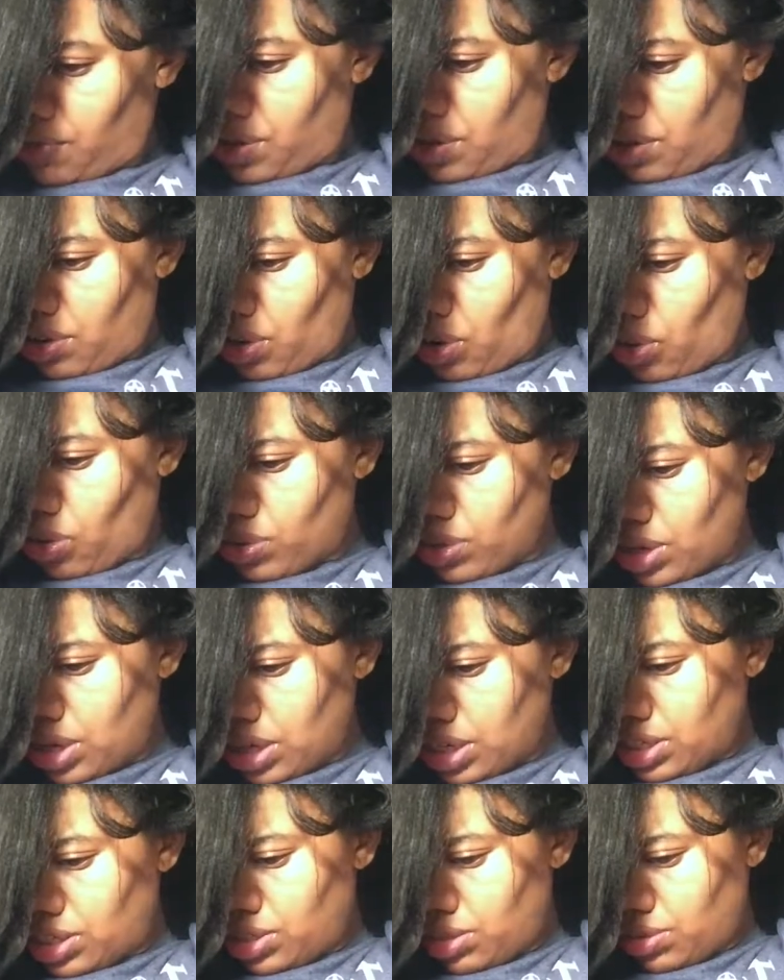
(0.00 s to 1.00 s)
for you to hold
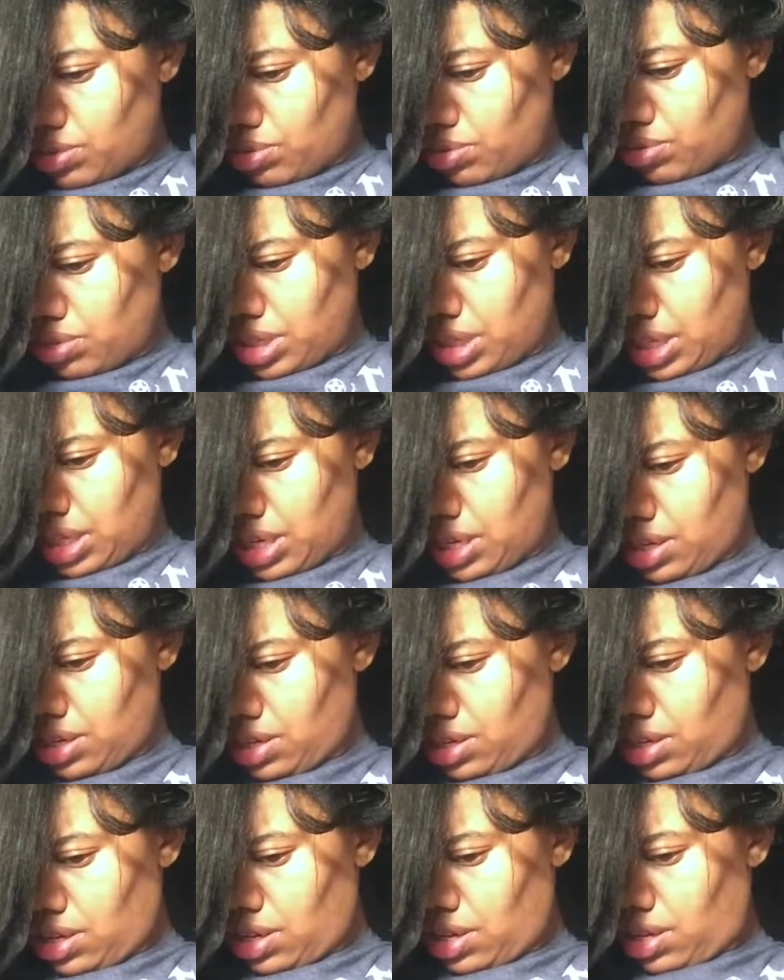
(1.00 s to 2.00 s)
on to, really,
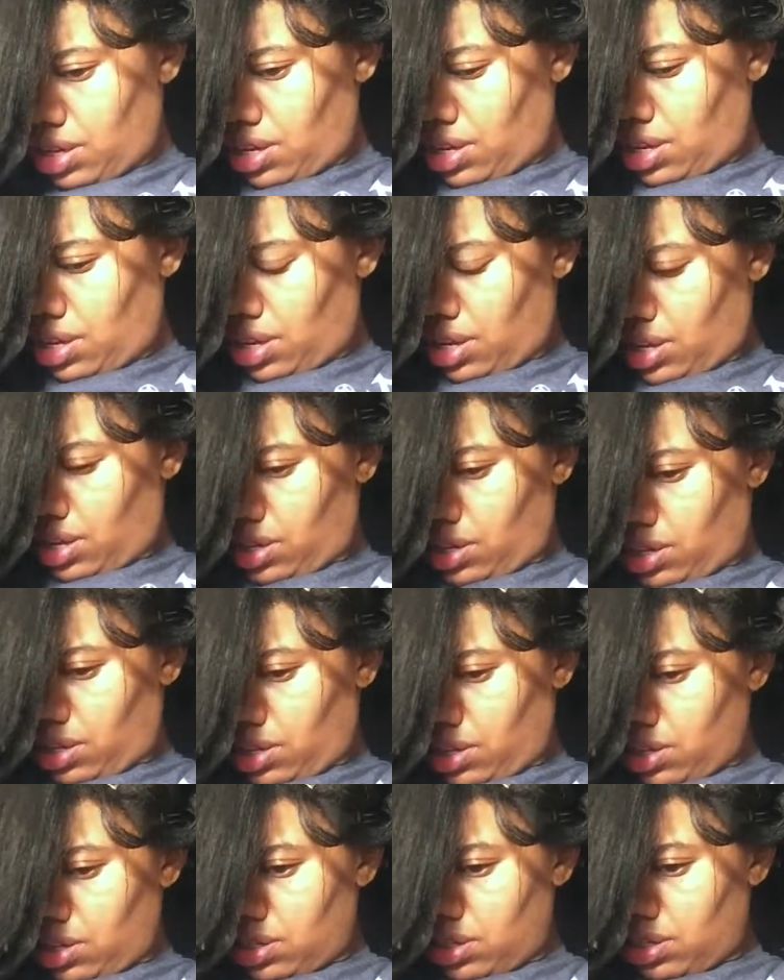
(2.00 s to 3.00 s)

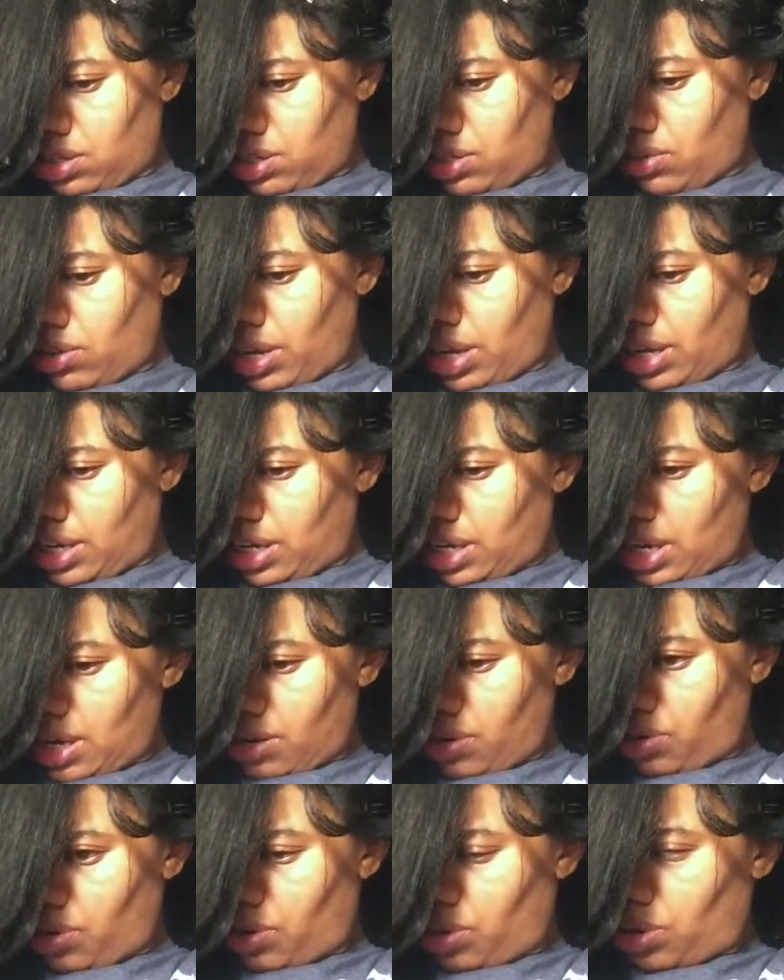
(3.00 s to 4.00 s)
you kind of get
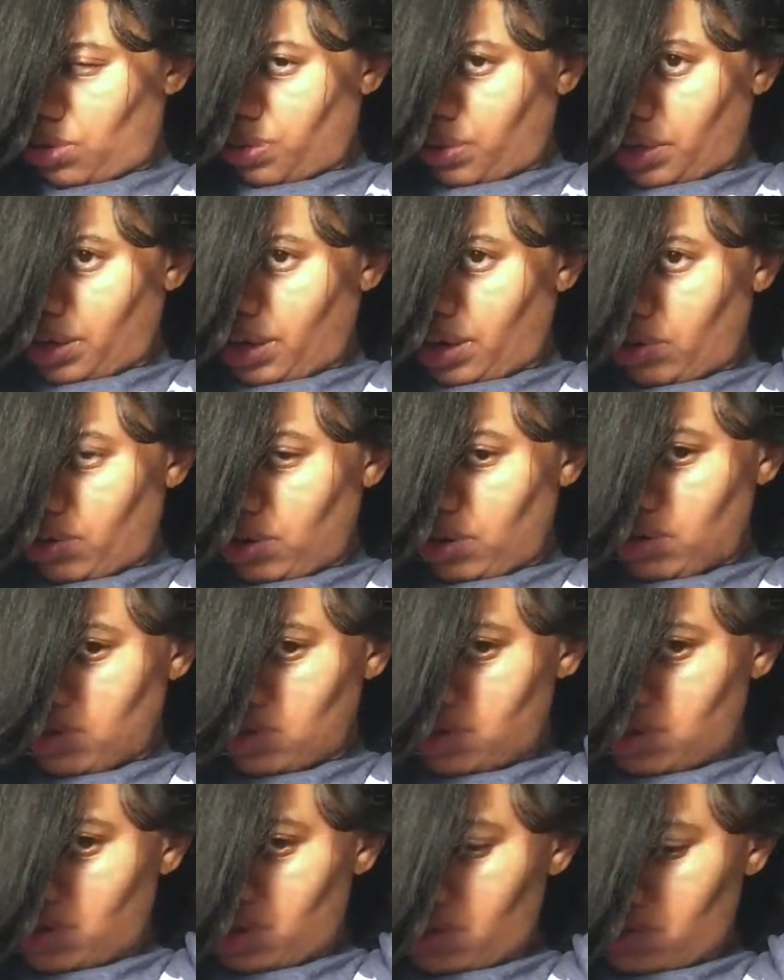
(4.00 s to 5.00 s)
a core workout
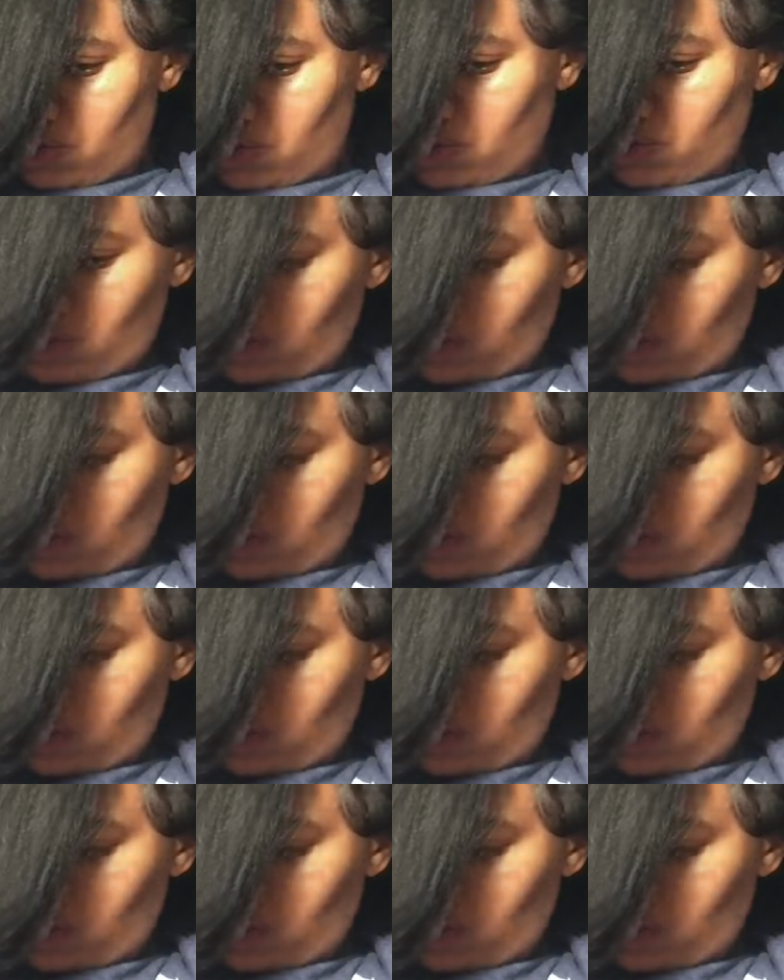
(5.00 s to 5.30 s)
also.